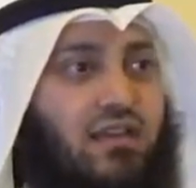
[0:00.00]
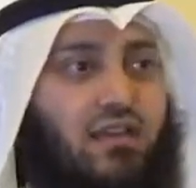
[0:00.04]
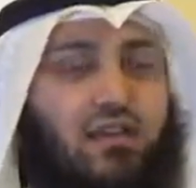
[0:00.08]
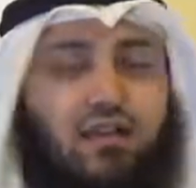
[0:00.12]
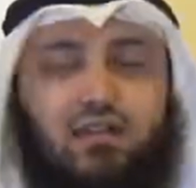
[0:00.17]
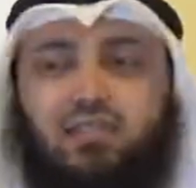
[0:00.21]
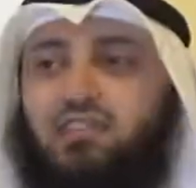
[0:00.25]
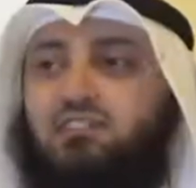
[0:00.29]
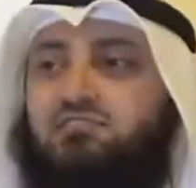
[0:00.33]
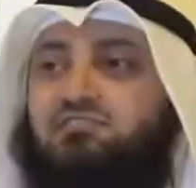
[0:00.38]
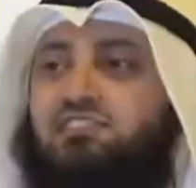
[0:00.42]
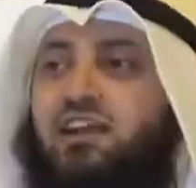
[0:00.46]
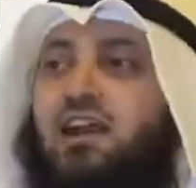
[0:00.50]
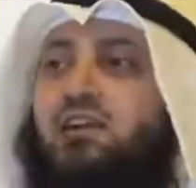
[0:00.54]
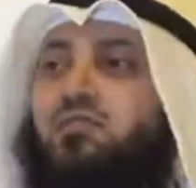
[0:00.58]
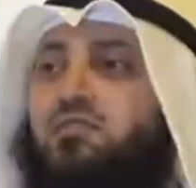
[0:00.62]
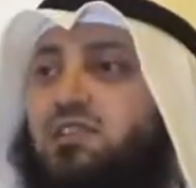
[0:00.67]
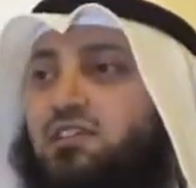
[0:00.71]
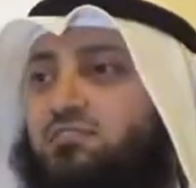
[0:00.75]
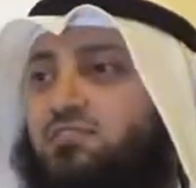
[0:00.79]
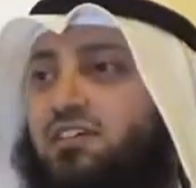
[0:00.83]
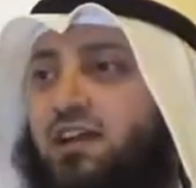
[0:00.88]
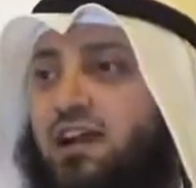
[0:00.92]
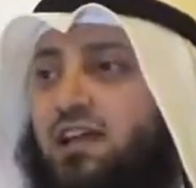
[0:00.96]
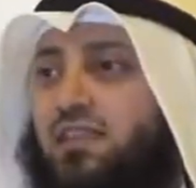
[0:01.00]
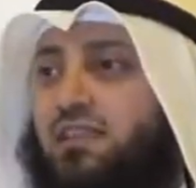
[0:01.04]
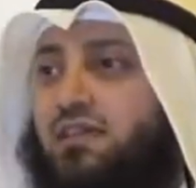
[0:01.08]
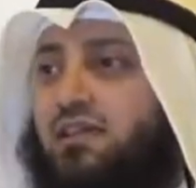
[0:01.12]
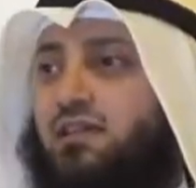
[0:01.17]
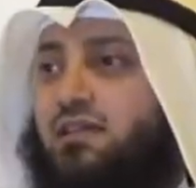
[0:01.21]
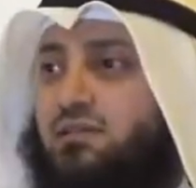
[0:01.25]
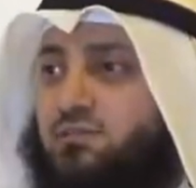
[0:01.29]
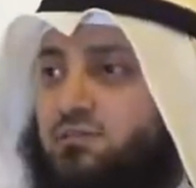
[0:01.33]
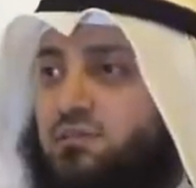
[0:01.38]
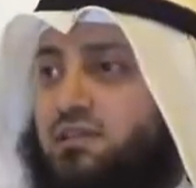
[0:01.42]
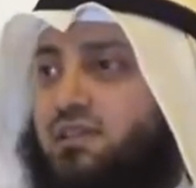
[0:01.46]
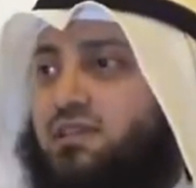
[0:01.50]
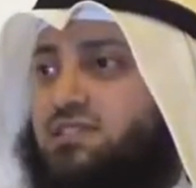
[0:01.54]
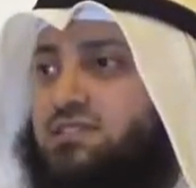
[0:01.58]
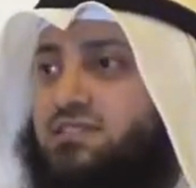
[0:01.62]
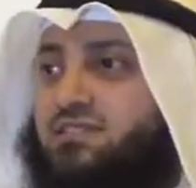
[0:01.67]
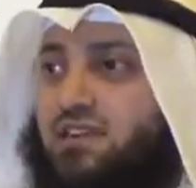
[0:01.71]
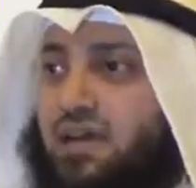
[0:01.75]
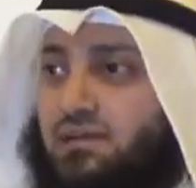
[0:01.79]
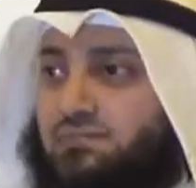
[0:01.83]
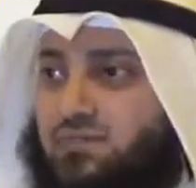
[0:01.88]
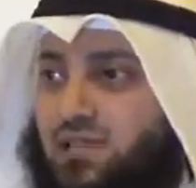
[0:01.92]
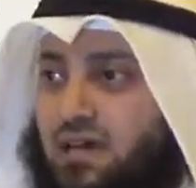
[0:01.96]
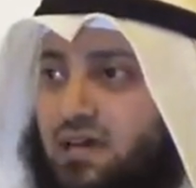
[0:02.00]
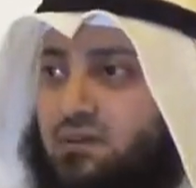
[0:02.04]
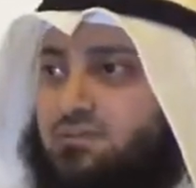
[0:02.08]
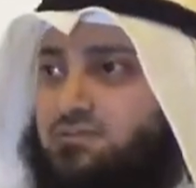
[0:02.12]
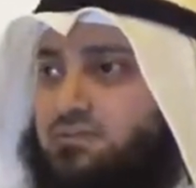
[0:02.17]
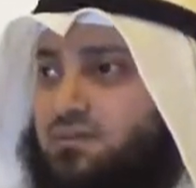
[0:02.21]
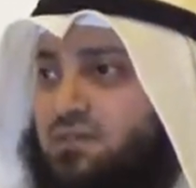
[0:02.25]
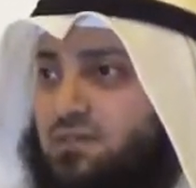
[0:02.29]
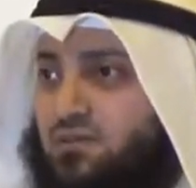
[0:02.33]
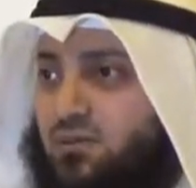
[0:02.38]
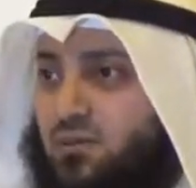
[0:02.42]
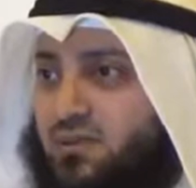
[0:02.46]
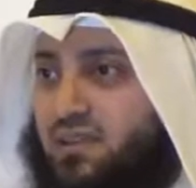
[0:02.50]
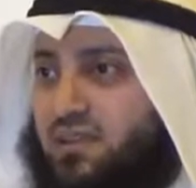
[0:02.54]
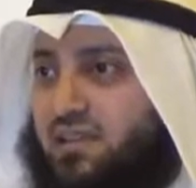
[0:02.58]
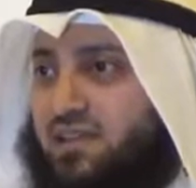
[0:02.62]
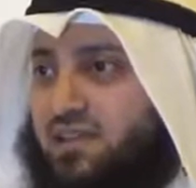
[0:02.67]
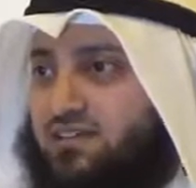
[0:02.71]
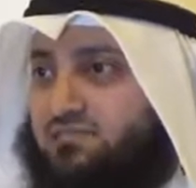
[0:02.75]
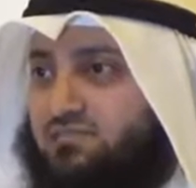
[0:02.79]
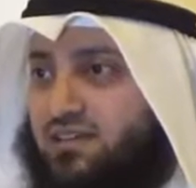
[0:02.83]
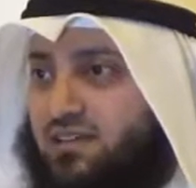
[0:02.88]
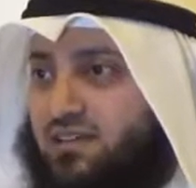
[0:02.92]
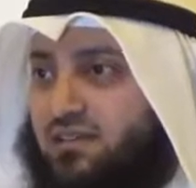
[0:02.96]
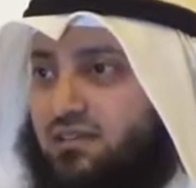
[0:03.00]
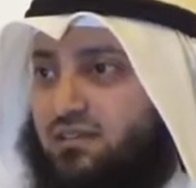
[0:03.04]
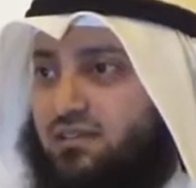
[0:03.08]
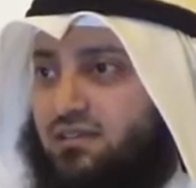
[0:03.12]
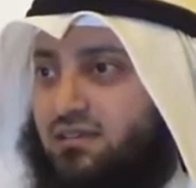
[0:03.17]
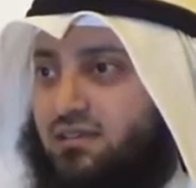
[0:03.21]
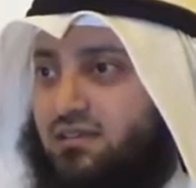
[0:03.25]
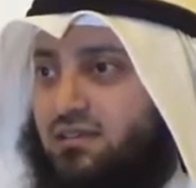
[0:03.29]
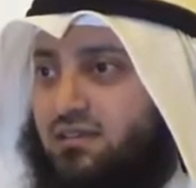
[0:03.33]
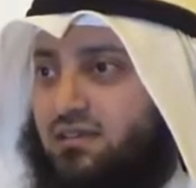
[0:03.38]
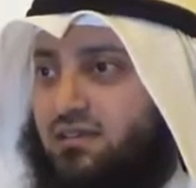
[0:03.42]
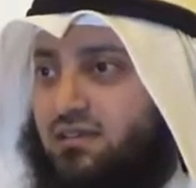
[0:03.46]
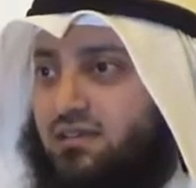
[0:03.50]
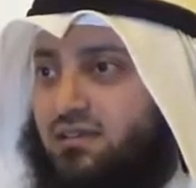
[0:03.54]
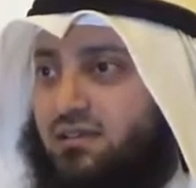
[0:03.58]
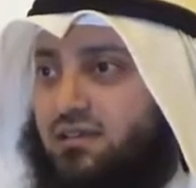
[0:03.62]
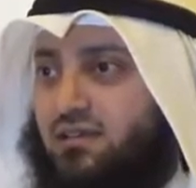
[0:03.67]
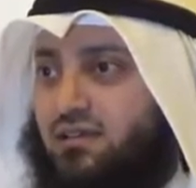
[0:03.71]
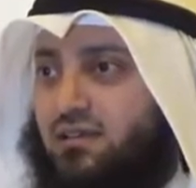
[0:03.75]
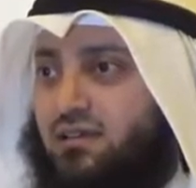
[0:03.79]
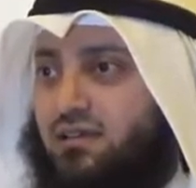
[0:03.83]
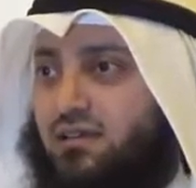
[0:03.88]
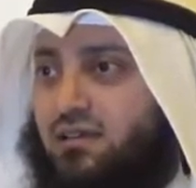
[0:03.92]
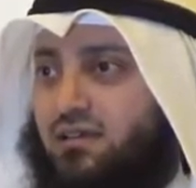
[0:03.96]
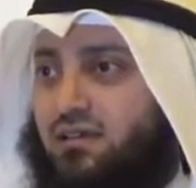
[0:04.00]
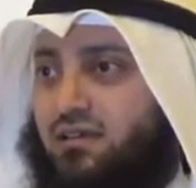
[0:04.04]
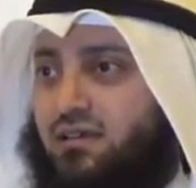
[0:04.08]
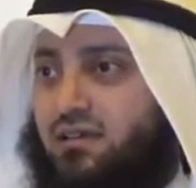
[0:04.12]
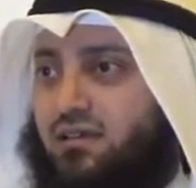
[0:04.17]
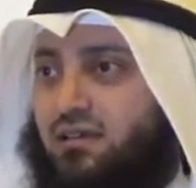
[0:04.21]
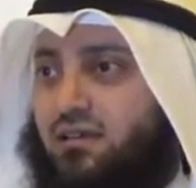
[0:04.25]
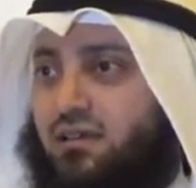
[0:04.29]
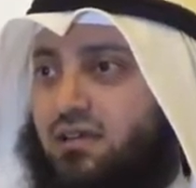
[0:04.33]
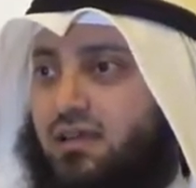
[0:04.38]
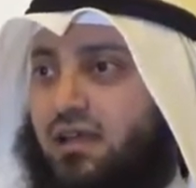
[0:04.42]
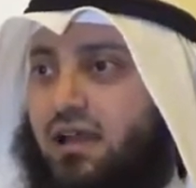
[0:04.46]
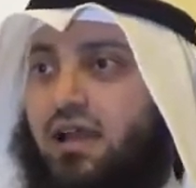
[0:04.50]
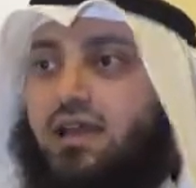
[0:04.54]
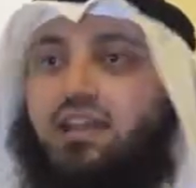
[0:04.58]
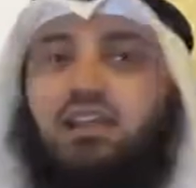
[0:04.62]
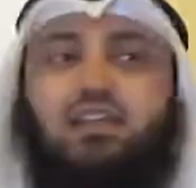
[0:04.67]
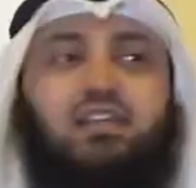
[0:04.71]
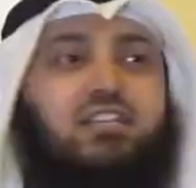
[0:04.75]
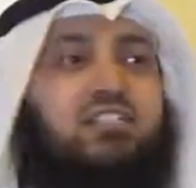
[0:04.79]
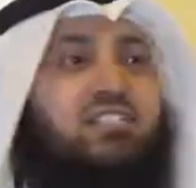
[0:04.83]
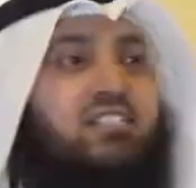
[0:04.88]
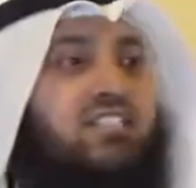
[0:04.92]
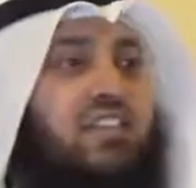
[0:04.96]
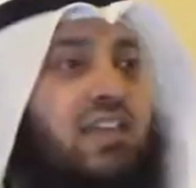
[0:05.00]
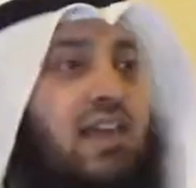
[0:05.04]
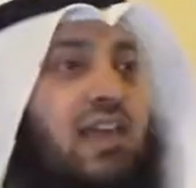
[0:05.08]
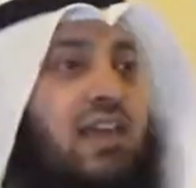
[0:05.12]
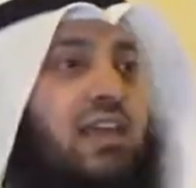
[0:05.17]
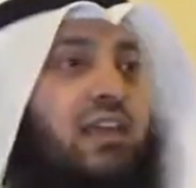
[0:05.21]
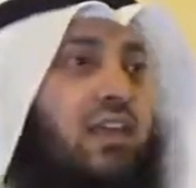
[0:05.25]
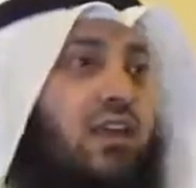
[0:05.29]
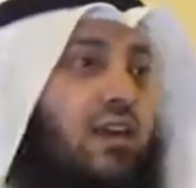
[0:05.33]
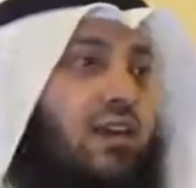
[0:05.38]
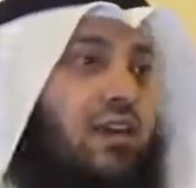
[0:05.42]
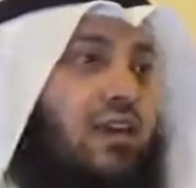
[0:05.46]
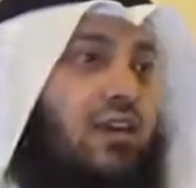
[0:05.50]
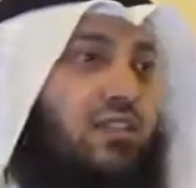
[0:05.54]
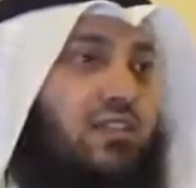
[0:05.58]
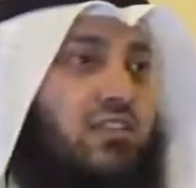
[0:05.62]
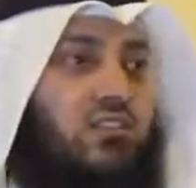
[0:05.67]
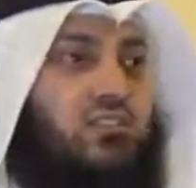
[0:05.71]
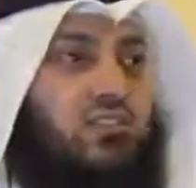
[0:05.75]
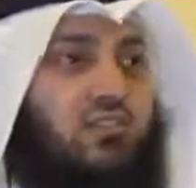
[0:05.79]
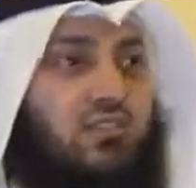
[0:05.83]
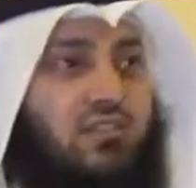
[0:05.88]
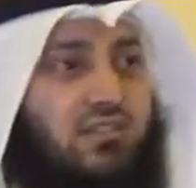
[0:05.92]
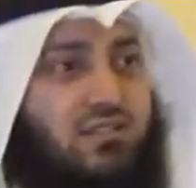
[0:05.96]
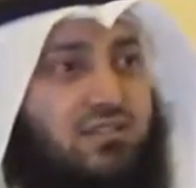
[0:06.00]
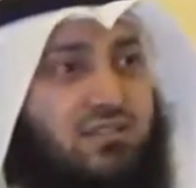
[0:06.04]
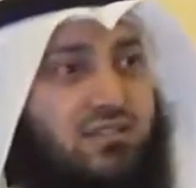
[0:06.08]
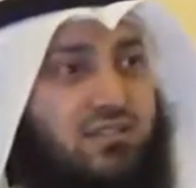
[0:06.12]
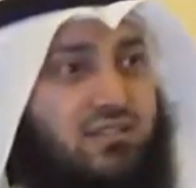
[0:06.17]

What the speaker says: and they found the father is wrapped up with a kafan, and he is yelling at the children.